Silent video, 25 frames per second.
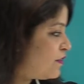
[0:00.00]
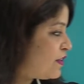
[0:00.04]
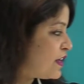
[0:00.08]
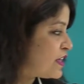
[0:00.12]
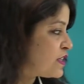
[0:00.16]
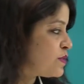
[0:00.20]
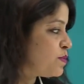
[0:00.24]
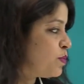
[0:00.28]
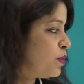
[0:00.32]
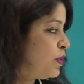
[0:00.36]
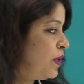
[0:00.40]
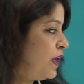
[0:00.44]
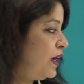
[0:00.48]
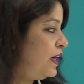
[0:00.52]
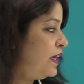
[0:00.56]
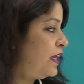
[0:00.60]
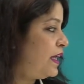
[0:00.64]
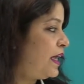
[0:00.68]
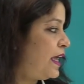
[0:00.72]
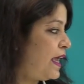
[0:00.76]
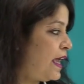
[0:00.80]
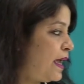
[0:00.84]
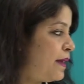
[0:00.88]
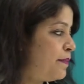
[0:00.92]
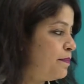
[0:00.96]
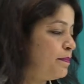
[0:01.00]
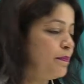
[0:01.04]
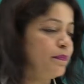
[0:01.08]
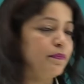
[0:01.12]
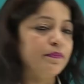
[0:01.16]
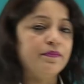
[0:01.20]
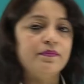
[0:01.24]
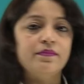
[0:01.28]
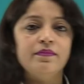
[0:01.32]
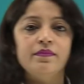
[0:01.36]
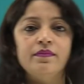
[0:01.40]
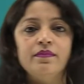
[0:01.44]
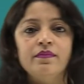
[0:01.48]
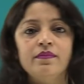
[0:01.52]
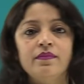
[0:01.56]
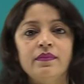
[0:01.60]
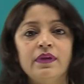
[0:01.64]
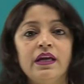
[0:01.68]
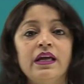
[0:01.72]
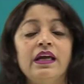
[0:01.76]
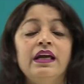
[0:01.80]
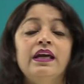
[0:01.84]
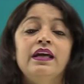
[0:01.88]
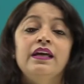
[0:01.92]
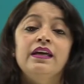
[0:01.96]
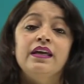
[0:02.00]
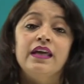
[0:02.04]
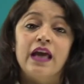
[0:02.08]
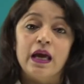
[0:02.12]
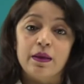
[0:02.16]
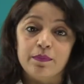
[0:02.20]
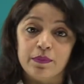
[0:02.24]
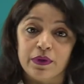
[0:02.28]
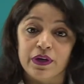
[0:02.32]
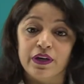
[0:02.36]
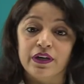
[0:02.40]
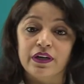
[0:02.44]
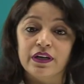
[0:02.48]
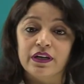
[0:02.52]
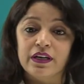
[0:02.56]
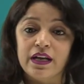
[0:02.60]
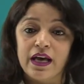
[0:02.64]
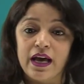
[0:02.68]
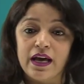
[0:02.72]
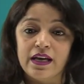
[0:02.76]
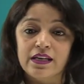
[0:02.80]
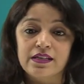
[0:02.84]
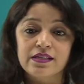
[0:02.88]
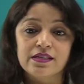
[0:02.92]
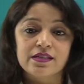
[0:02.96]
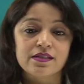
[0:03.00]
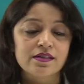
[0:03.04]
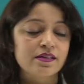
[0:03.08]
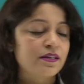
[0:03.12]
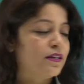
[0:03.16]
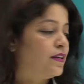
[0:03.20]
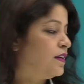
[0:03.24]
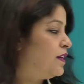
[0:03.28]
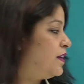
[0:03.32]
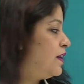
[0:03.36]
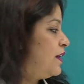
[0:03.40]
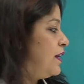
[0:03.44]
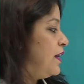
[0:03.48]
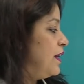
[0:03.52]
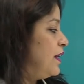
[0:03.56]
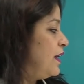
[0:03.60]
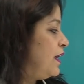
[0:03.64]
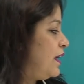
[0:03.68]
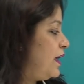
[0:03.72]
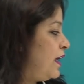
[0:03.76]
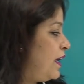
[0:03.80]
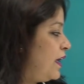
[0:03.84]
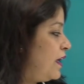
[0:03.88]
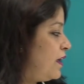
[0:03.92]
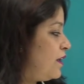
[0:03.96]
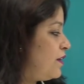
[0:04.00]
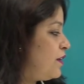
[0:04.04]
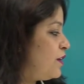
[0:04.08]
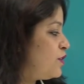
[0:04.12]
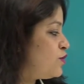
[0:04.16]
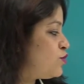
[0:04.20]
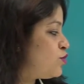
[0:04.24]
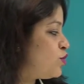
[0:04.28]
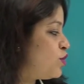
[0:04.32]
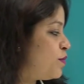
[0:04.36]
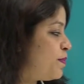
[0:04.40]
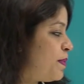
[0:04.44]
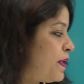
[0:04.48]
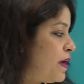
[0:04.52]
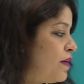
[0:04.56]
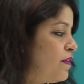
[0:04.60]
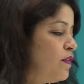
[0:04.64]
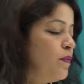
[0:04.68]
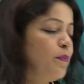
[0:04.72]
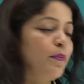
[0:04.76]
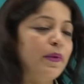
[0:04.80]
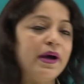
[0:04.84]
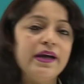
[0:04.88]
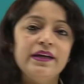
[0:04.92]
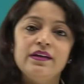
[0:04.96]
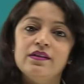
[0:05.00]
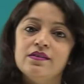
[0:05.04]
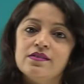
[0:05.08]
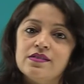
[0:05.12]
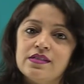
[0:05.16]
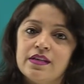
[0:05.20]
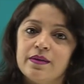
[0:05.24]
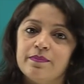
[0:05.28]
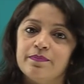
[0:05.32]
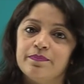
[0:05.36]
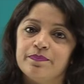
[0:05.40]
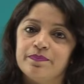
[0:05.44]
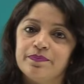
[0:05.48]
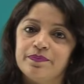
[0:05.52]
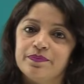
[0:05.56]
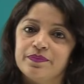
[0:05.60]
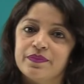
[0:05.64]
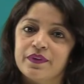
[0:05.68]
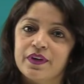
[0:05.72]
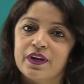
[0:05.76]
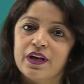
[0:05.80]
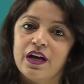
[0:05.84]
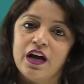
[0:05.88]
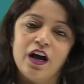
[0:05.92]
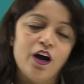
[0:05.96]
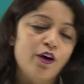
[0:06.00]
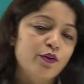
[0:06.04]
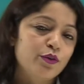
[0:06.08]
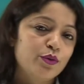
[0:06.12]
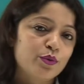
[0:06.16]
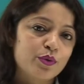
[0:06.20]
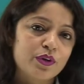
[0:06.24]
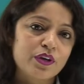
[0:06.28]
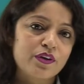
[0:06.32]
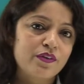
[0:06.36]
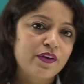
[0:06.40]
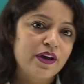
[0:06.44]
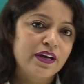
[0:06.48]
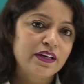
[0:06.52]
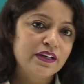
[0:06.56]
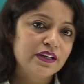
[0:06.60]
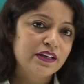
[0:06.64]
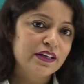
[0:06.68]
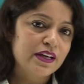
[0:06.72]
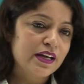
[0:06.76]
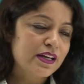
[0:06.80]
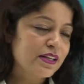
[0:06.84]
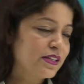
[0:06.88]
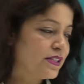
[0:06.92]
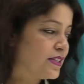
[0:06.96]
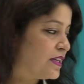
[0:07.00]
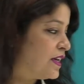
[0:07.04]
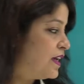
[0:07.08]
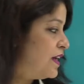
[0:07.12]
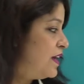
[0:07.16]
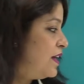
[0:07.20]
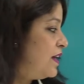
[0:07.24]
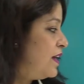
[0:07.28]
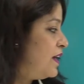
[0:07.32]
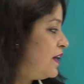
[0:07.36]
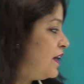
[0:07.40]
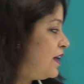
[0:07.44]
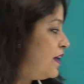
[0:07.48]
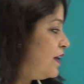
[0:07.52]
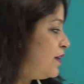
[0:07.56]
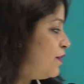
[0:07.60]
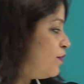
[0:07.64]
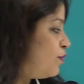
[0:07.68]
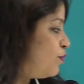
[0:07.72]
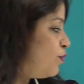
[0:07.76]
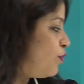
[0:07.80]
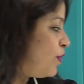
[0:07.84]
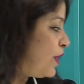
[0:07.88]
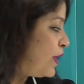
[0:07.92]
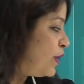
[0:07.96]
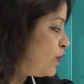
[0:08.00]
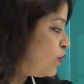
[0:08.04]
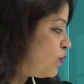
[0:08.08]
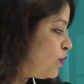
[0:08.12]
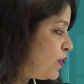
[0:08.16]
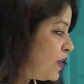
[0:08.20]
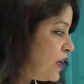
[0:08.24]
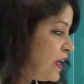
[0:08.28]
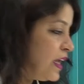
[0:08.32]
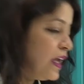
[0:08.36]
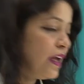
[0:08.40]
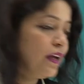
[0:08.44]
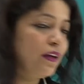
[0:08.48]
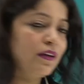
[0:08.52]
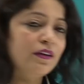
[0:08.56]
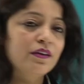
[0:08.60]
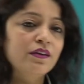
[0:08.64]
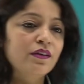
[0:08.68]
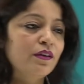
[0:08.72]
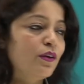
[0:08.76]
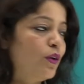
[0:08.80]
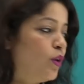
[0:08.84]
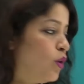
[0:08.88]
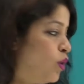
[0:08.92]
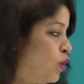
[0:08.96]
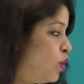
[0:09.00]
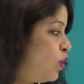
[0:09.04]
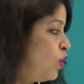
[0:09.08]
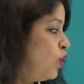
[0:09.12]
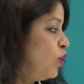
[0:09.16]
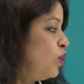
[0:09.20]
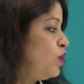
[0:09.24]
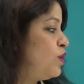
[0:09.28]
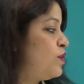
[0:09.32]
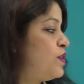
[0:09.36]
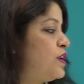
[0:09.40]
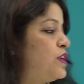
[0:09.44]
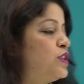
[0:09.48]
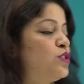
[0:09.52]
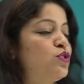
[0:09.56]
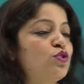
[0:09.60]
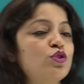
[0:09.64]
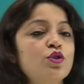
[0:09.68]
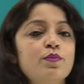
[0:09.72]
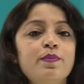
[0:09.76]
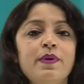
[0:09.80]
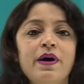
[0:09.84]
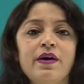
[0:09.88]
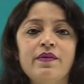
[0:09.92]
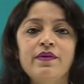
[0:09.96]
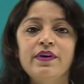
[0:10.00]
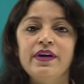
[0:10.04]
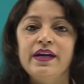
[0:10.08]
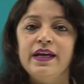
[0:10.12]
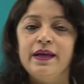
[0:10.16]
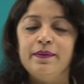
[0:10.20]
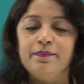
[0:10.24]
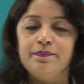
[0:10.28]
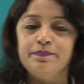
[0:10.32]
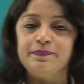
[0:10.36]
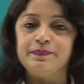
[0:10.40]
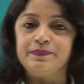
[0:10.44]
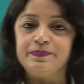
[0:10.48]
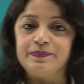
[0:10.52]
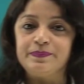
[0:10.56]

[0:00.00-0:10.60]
exponent m can be written as a raised to the power minus m. How you can write it as 1 over a whole raised to the power m.